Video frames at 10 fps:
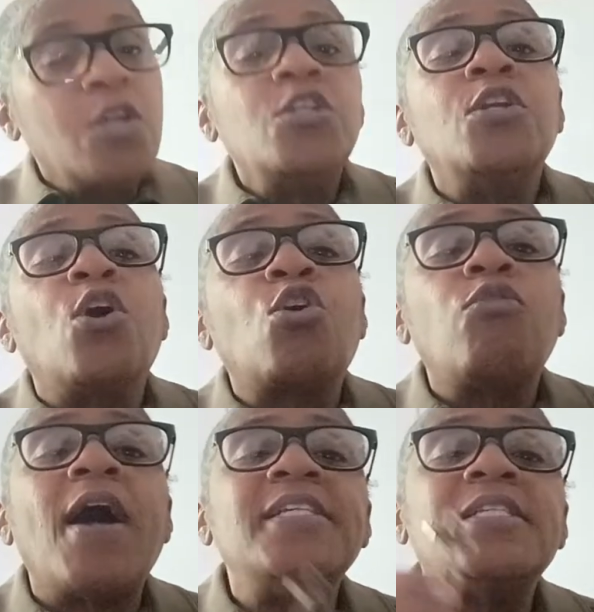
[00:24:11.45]
you know,
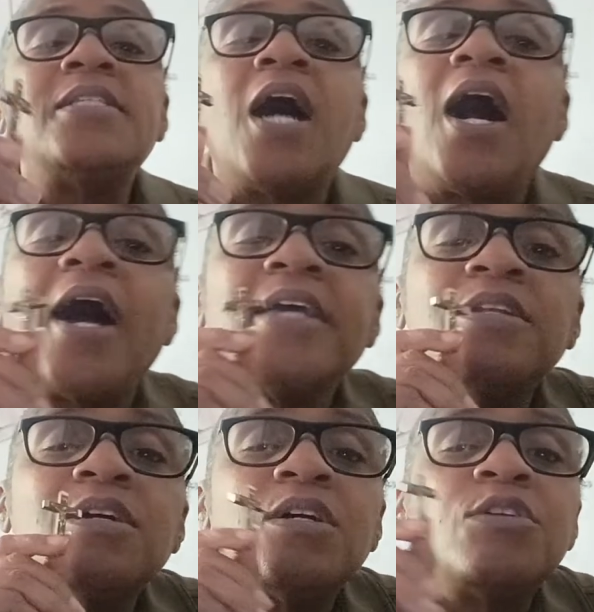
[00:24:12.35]
Christ died
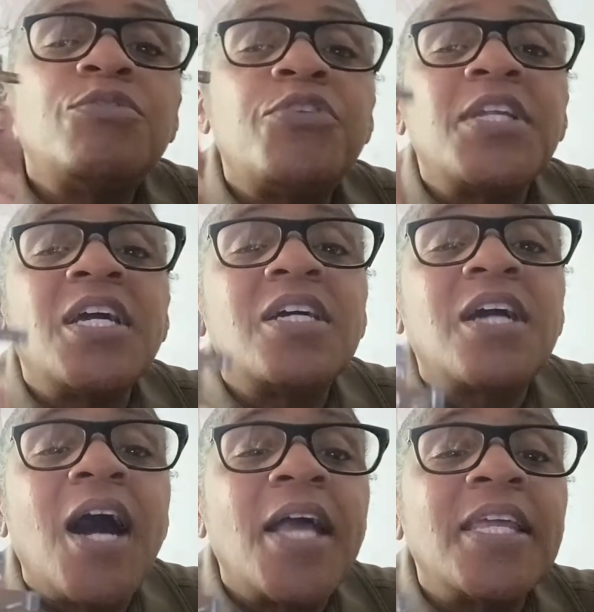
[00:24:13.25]
for the
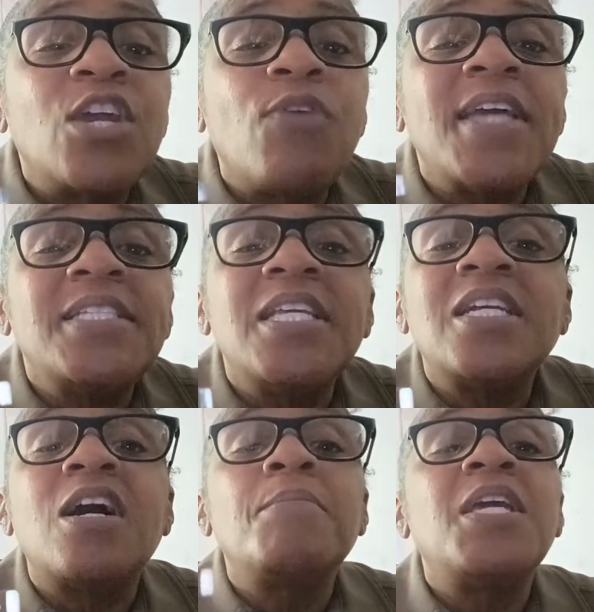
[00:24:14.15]
ungodly. Christ didn't
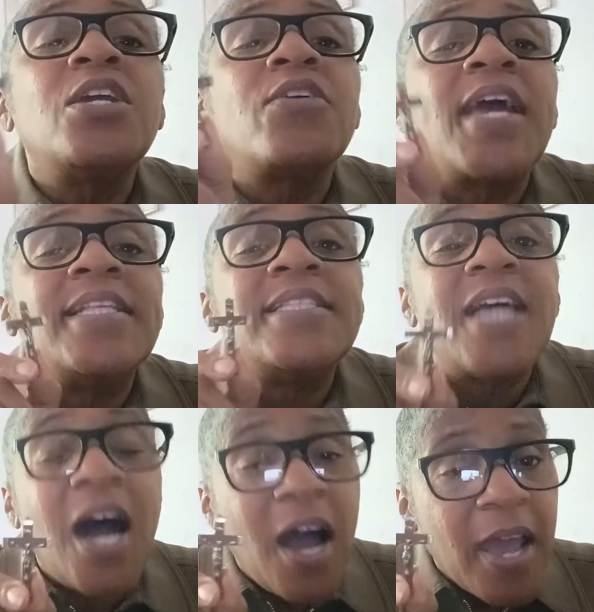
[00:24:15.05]
come here and
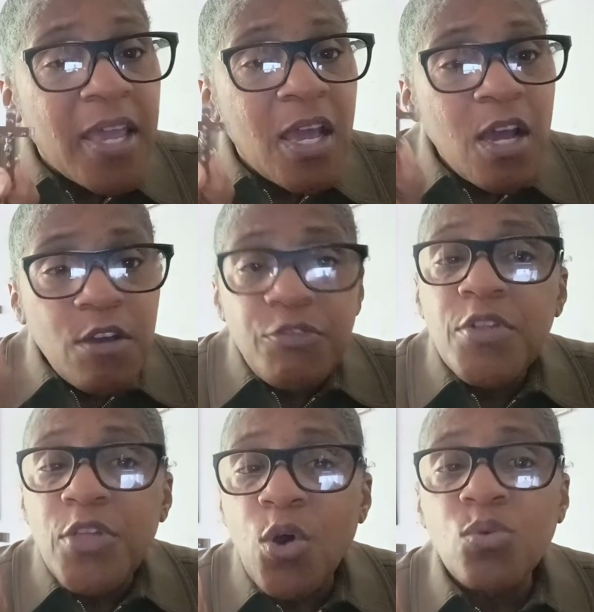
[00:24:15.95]
die for
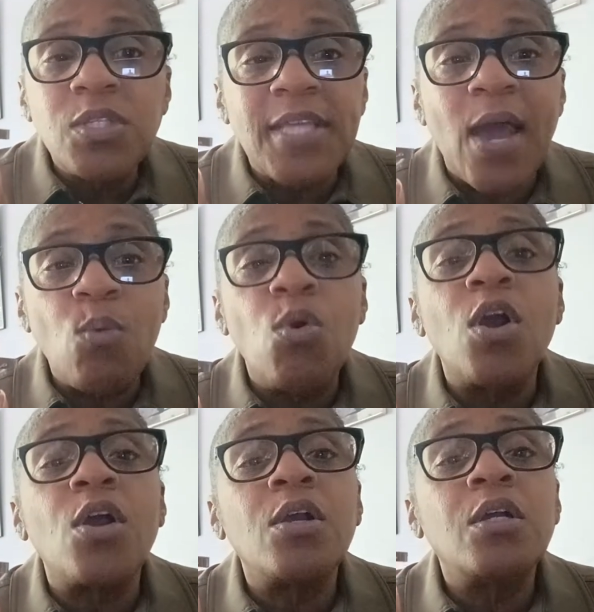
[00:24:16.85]
those that
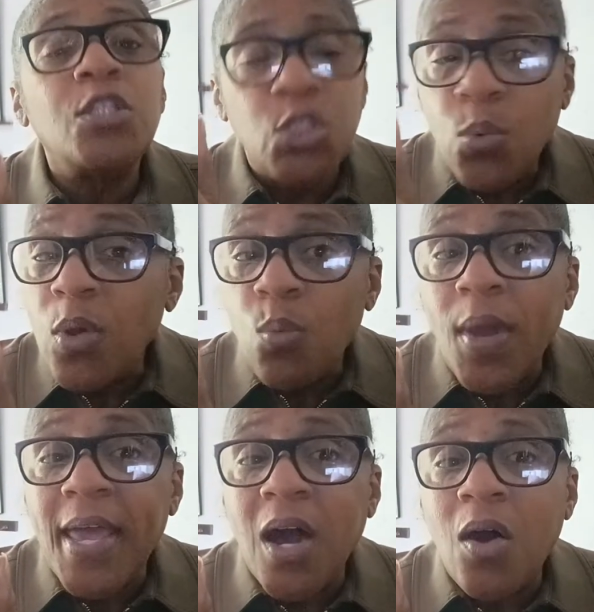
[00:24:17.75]
were doing
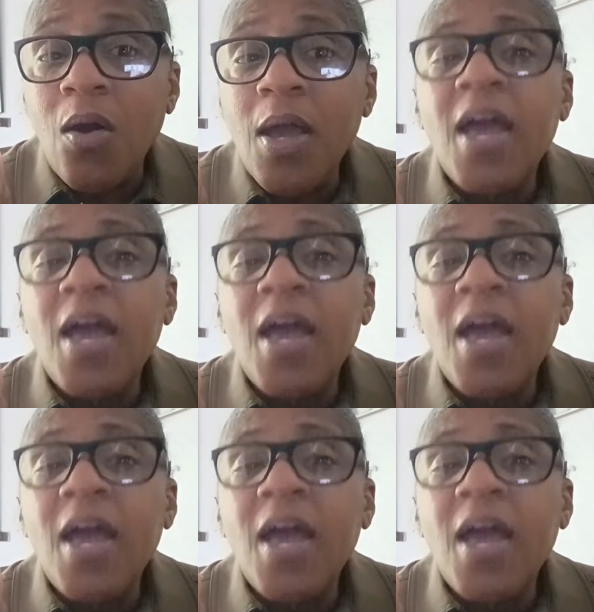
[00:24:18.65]
well